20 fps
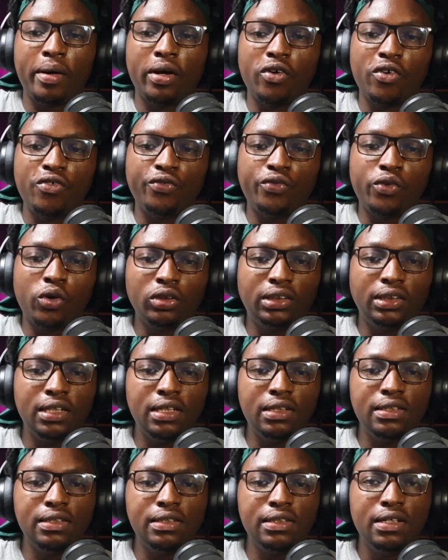But
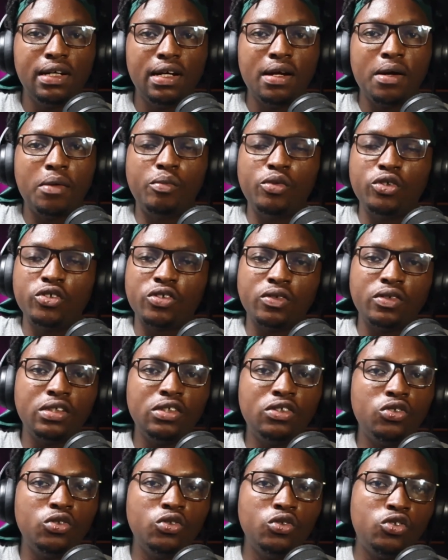unfortunately, most of
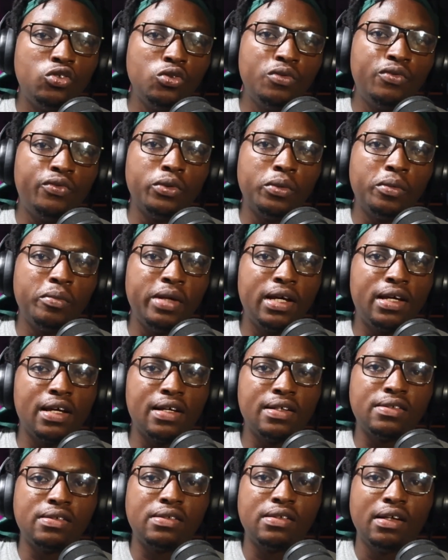these YouTube
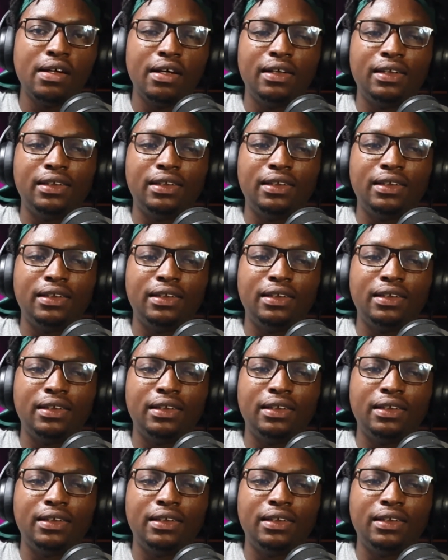filmmakers